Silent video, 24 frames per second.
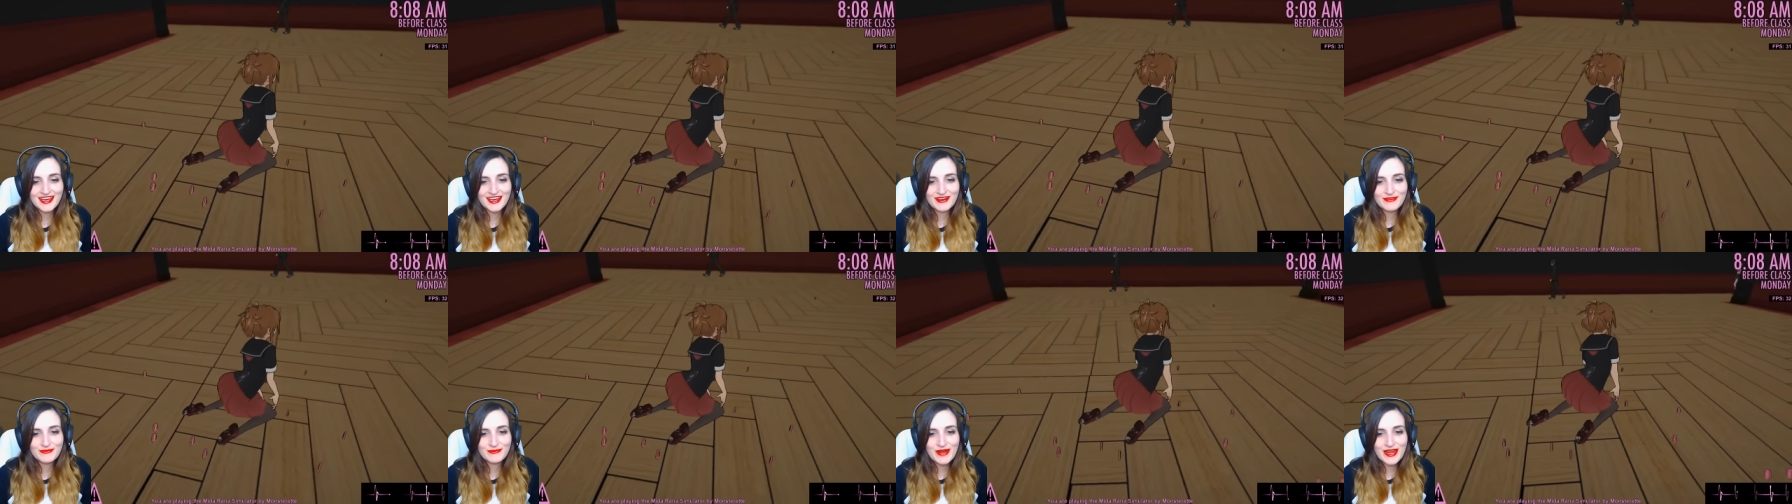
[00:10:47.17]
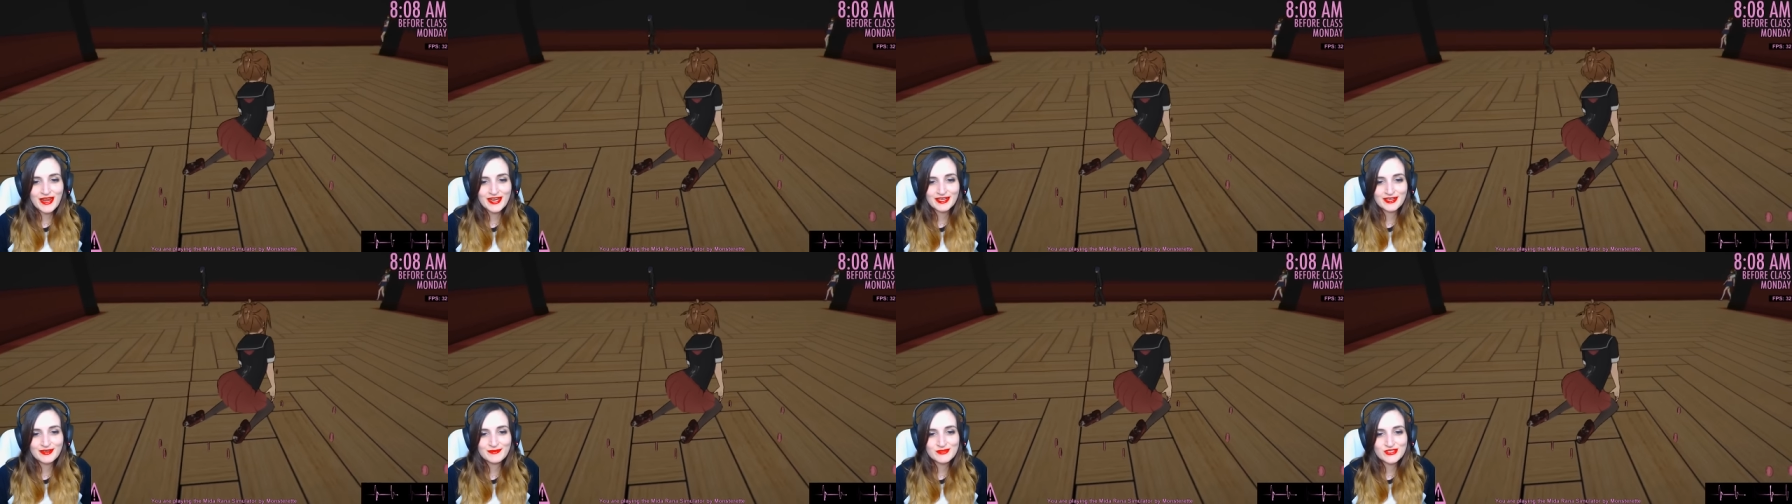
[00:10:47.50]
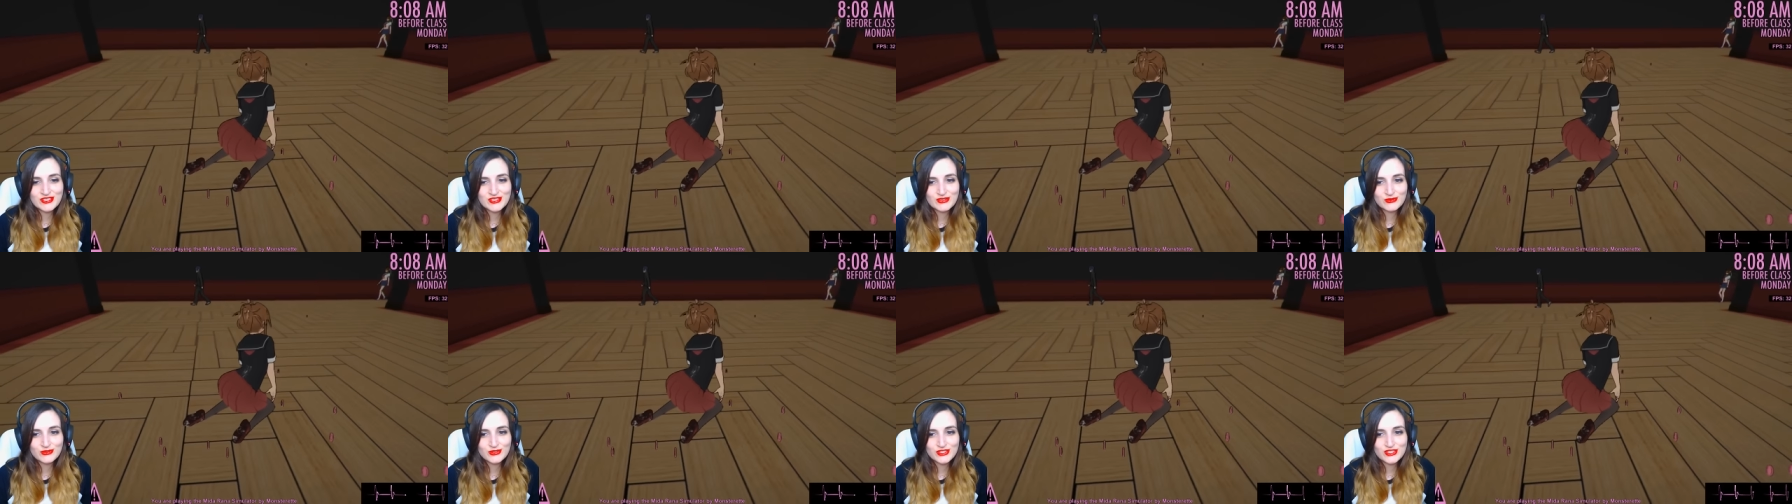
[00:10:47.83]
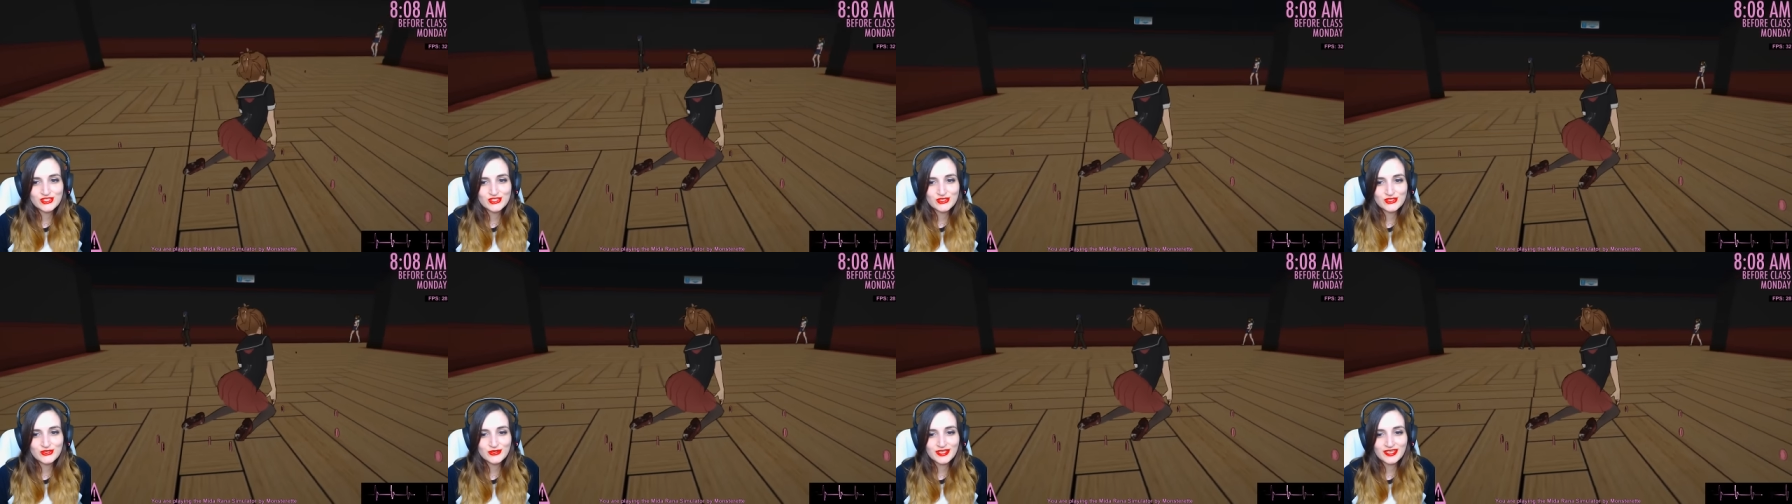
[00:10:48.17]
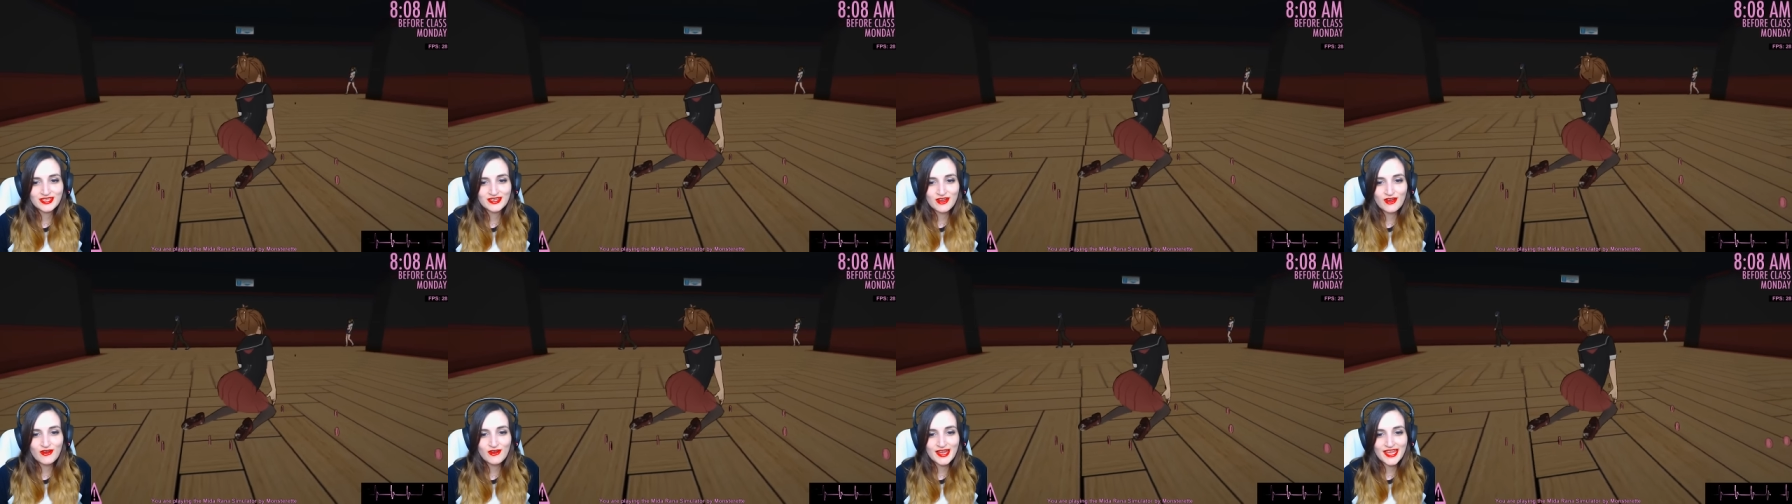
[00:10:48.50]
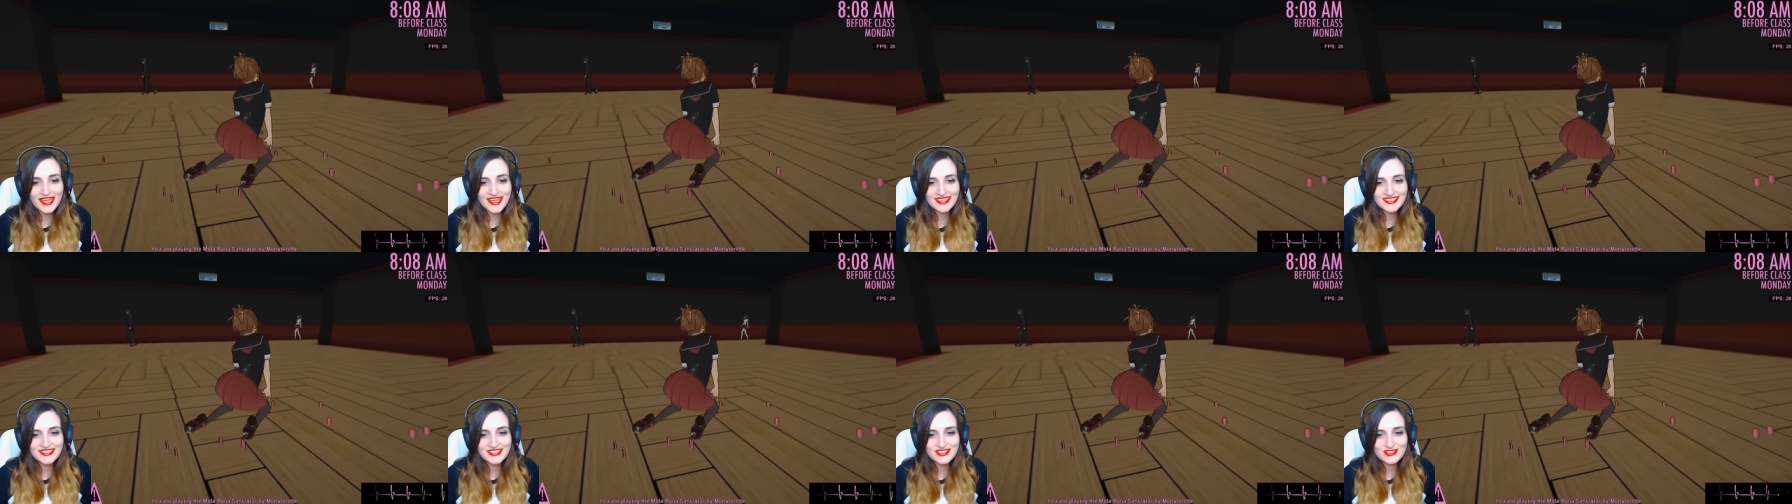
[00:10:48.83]
random school student. Oh,
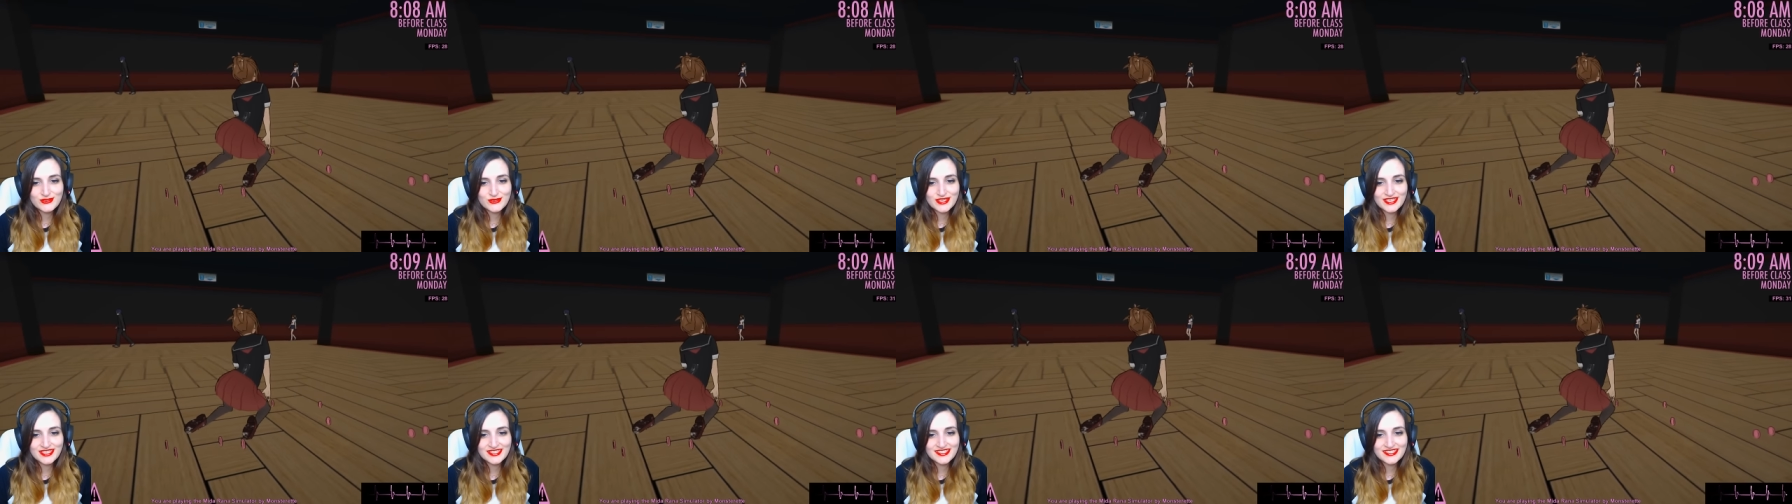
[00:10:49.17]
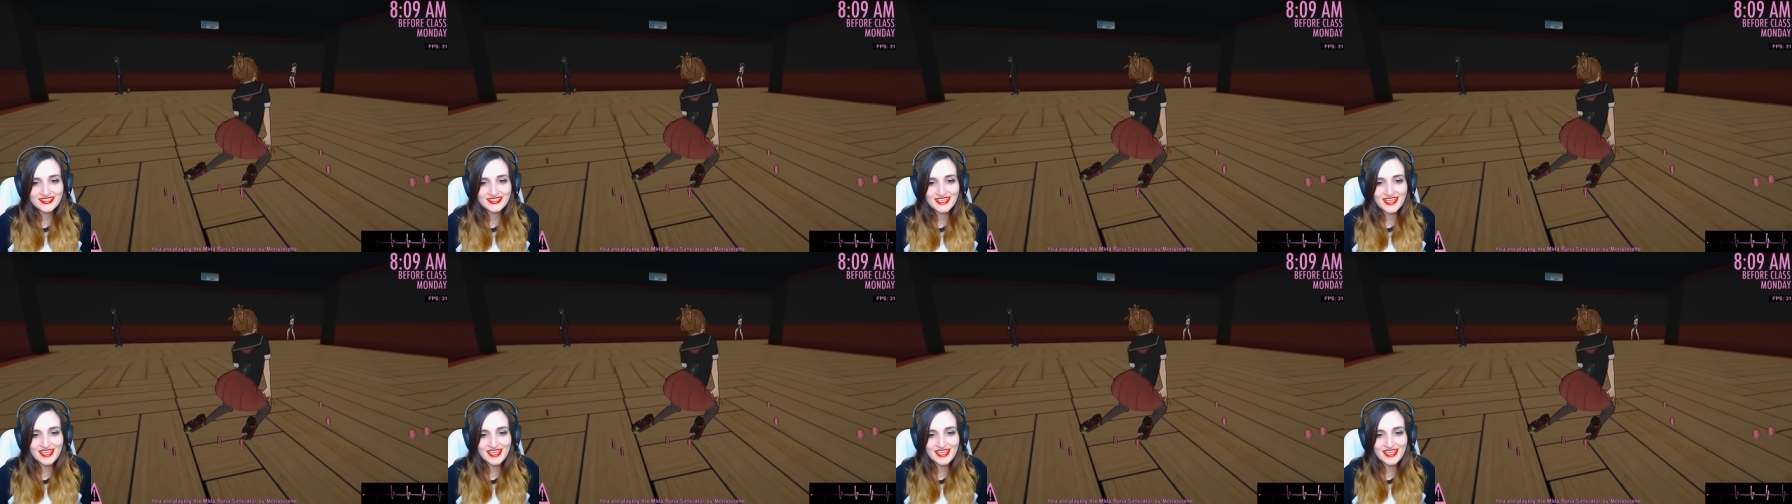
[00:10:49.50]
hey, students,